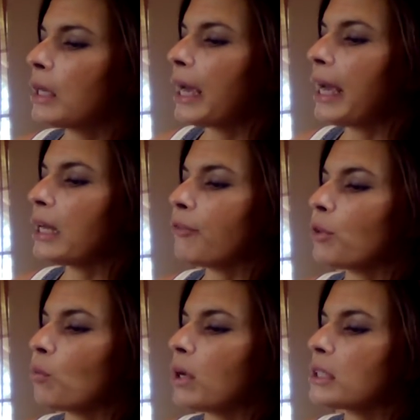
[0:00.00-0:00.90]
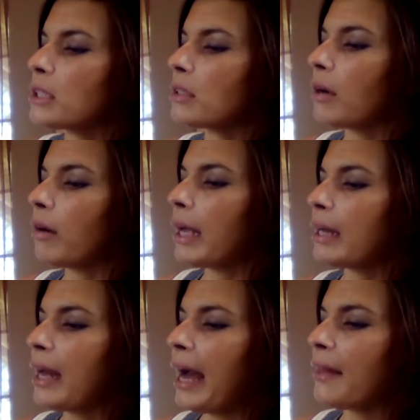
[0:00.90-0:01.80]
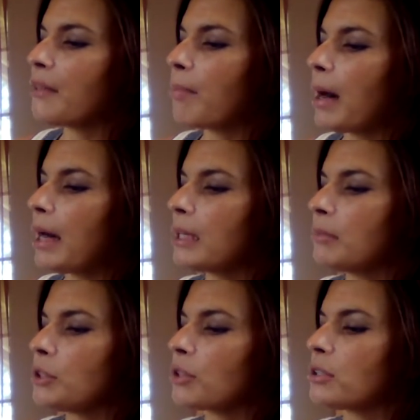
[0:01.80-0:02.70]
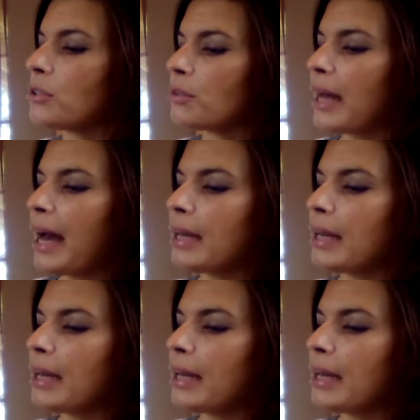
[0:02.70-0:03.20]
And if you want to go ahead and add the bottom, you can do that.